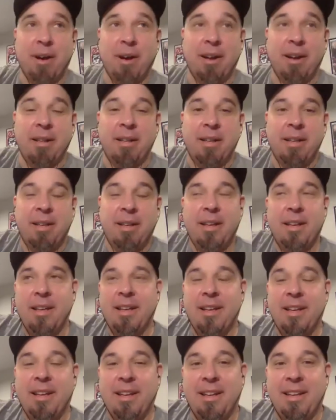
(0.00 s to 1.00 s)
but
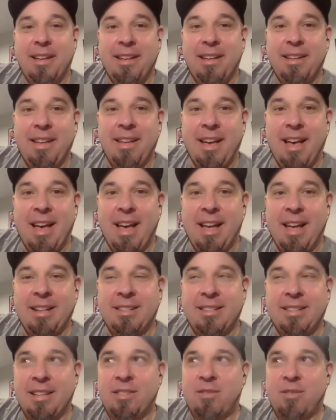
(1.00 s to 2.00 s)
yeah,
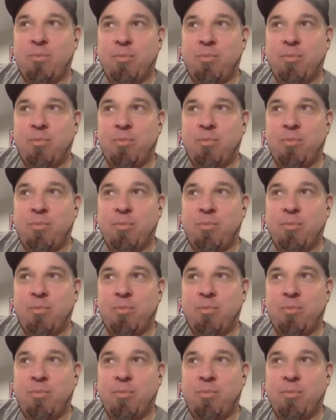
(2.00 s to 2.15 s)
it's it's